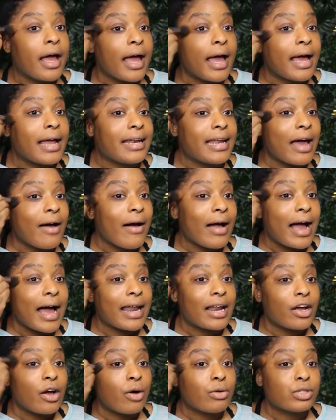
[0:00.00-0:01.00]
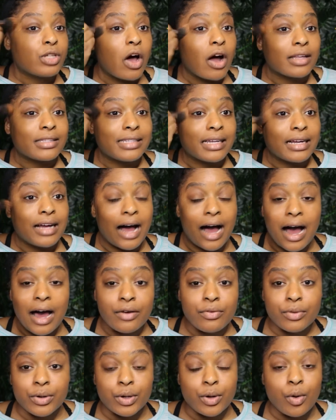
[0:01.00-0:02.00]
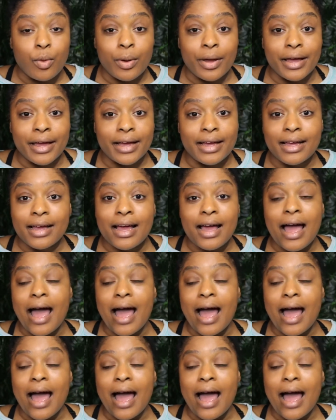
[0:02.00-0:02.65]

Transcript: and now I gotta go talk to God real quick.